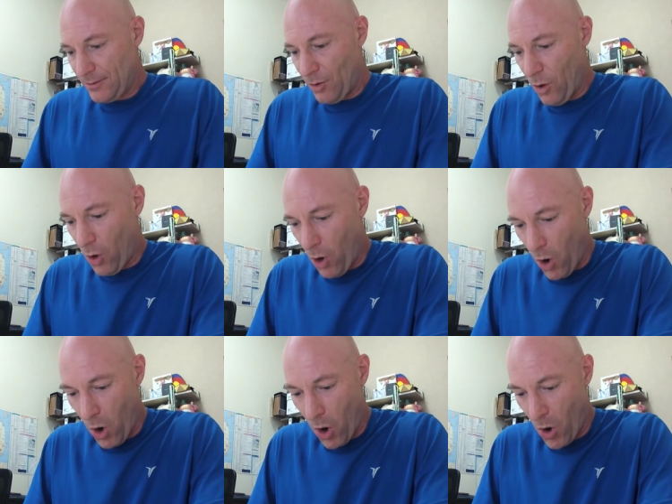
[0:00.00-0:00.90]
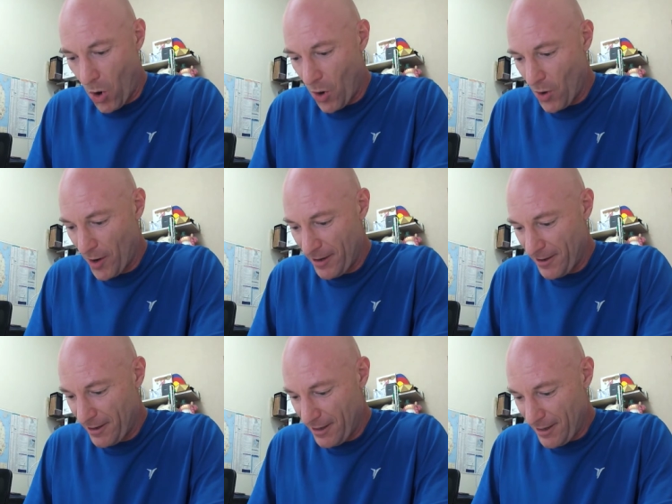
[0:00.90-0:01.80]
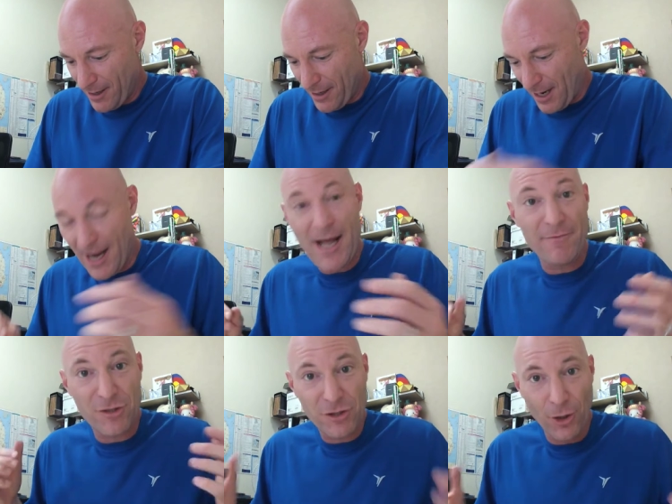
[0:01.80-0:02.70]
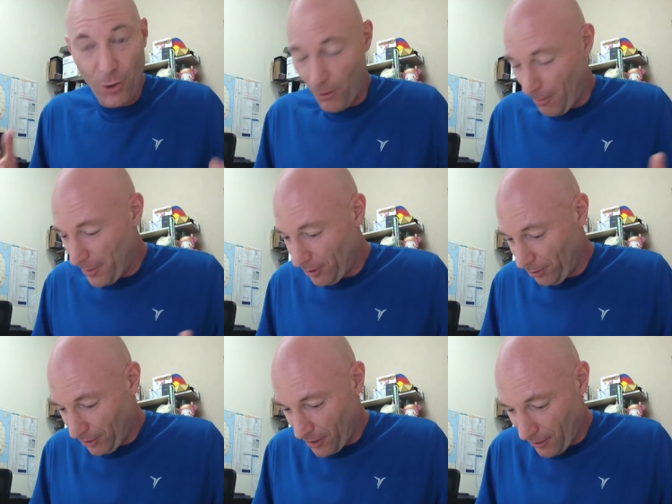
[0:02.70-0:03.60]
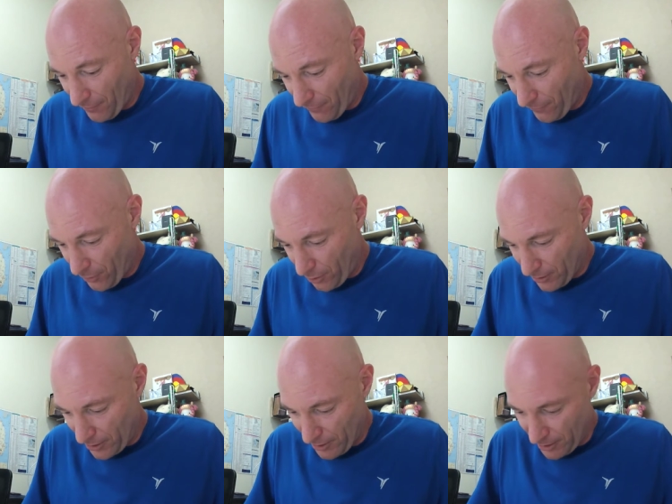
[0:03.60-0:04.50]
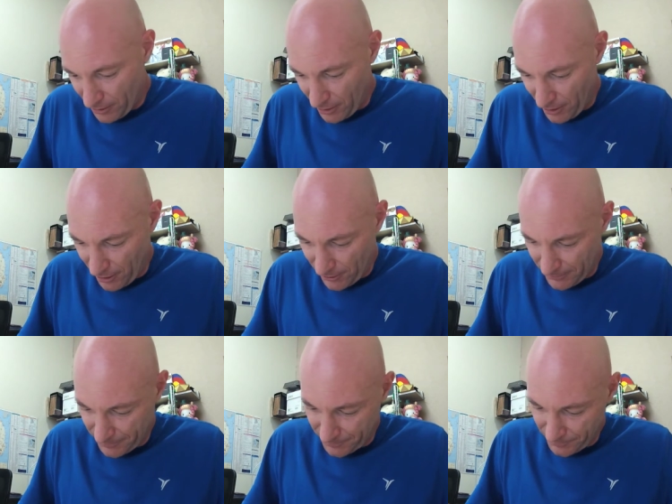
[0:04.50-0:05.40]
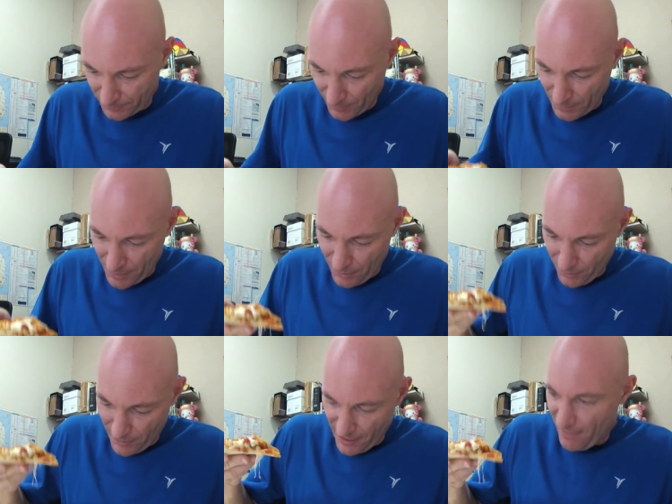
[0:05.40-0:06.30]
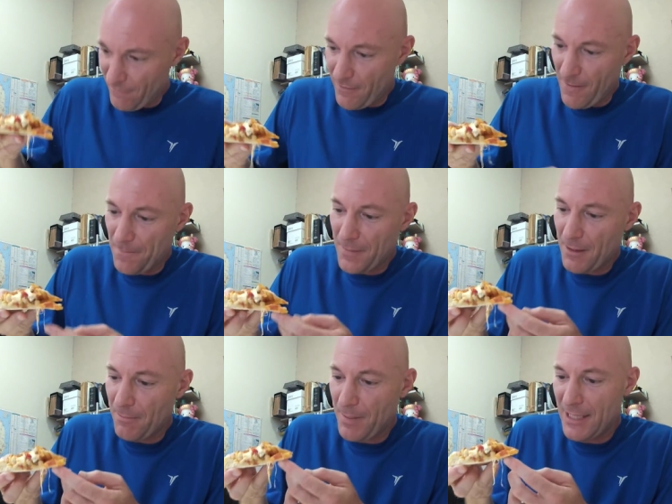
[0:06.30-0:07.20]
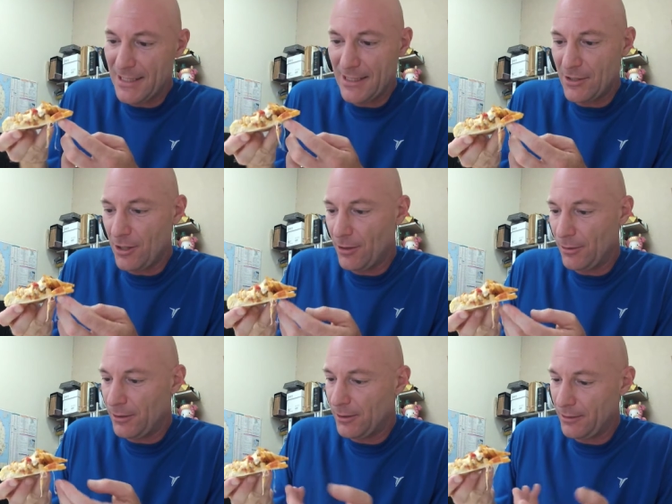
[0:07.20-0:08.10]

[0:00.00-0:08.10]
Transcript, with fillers: Oh, I have so been looking forward to this. Oh, we have pizza dough,